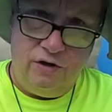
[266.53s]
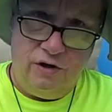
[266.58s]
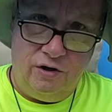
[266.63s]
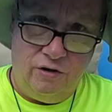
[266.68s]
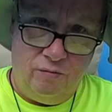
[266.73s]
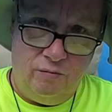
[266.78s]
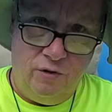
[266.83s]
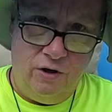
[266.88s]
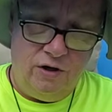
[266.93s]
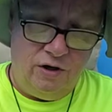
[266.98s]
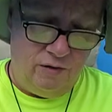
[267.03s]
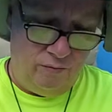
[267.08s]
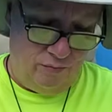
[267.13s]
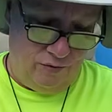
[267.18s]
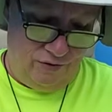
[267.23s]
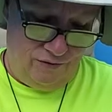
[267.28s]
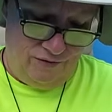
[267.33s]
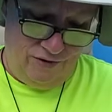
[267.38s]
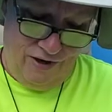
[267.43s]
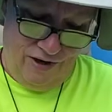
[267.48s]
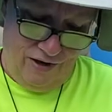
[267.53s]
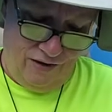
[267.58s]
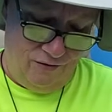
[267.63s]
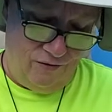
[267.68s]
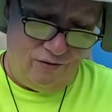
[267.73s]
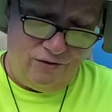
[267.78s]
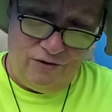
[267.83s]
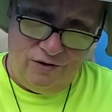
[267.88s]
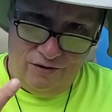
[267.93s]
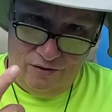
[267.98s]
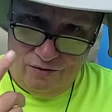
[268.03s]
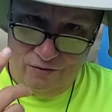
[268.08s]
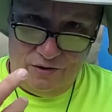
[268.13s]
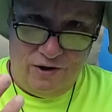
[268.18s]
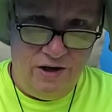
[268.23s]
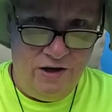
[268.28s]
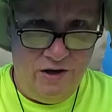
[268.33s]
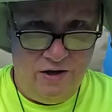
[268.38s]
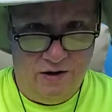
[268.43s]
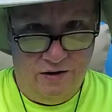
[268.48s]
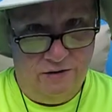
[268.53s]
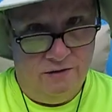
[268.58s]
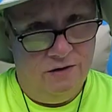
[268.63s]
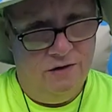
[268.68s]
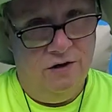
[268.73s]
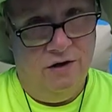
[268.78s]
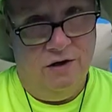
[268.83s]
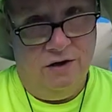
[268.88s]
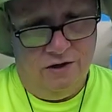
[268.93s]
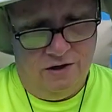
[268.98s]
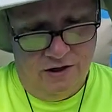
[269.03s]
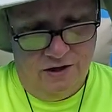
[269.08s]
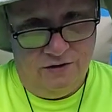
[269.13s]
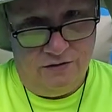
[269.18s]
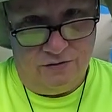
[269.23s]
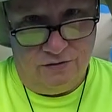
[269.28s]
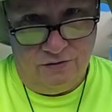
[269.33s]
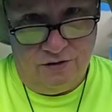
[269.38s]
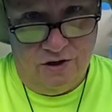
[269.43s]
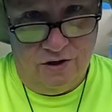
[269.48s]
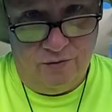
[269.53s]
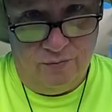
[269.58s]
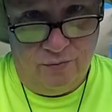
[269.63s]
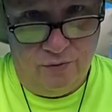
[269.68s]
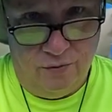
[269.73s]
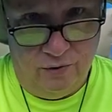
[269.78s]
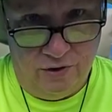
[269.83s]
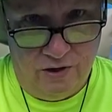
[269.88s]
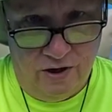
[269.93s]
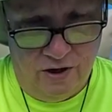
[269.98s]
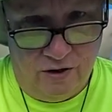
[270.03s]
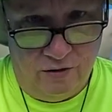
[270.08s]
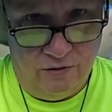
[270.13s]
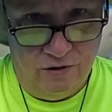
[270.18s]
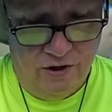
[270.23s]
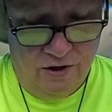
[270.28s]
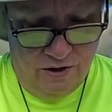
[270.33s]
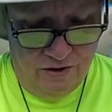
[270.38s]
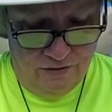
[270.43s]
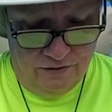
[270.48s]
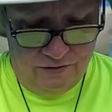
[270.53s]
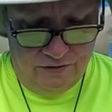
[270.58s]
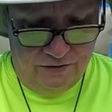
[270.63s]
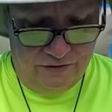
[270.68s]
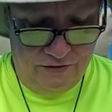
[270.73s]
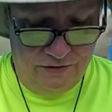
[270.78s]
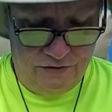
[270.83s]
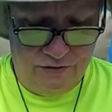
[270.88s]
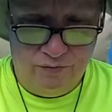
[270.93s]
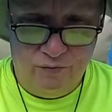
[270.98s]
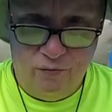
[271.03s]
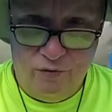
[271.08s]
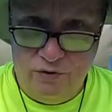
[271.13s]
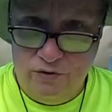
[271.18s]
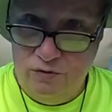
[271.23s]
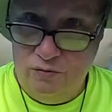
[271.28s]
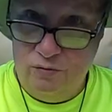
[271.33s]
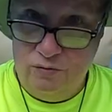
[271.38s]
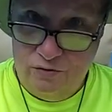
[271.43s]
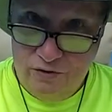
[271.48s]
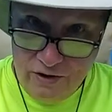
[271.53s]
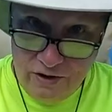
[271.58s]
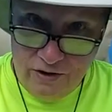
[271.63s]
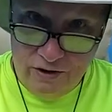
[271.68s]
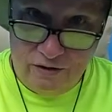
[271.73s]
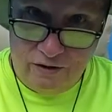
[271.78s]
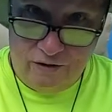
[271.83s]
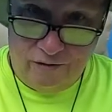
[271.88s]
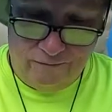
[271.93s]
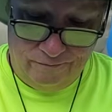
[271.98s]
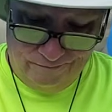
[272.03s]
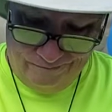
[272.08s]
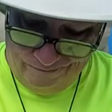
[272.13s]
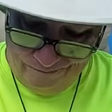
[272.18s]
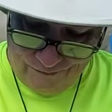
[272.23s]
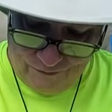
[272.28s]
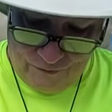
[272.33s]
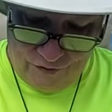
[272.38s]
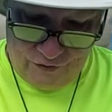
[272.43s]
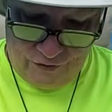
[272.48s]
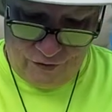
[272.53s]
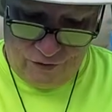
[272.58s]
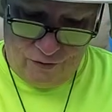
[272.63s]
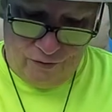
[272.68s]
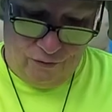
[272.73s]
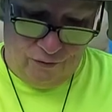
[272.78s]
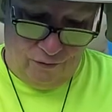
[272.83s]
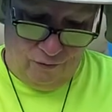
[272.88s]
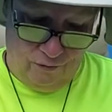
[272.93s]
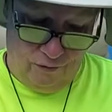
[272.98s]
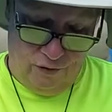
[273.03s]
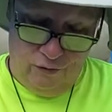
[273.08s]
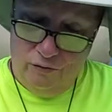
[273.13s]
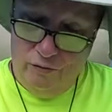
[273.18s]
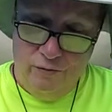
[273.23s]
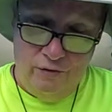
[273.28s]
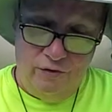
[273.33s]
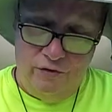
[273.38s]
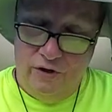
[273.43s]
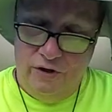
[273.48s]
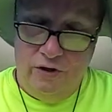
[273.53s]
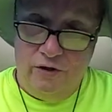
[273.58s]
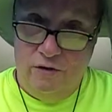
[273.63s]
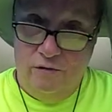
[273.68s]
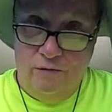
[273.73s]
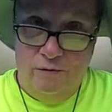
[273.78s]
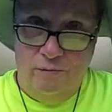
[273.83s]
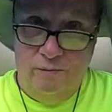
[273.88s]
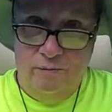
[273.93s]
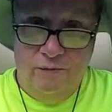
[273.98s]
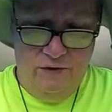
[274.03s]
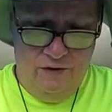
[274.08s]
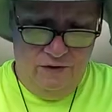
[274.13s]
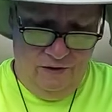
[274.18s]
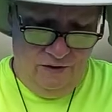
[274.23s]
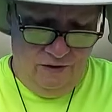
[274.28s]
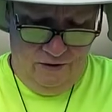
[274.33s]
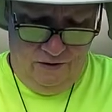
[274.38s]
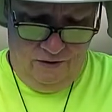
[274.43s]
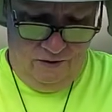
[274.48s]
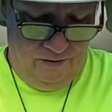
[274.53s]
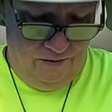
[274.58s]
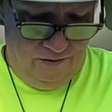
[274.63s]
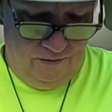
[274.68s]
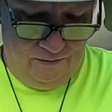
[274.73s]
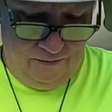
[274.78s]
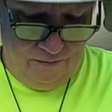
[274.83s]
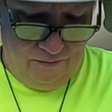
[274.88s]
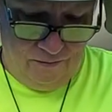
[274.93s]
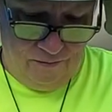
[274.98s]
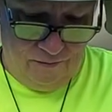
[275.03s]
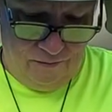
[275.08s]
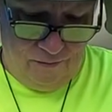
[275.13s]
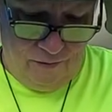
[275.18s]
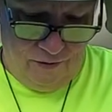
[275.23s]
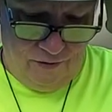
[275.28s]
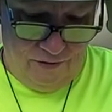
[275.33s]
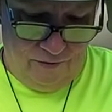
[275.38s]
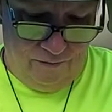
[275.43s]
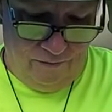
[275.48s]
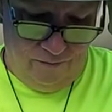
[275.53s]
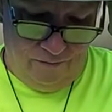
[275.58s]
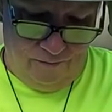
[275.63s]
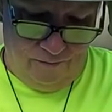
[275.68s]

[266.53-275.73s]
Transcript: need a minute. But yet, on the other hand, Cancer, got to point out, this is the one you were thinking of. So you were the one thinking of them. But,